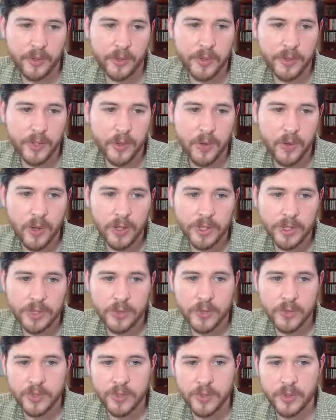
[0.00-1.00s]
the quality
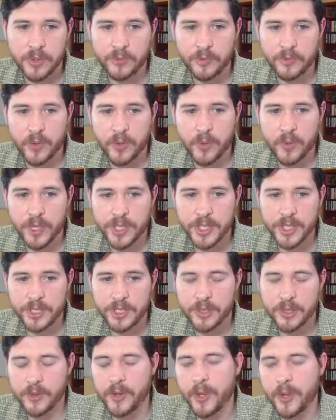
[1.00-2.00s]
score. So the real question
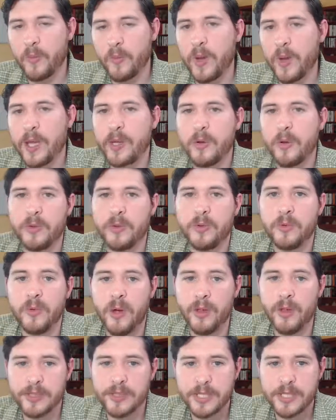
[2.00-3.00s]
is, okay, why go through
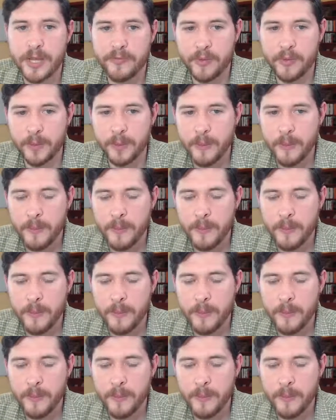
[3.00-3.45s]
all this effort?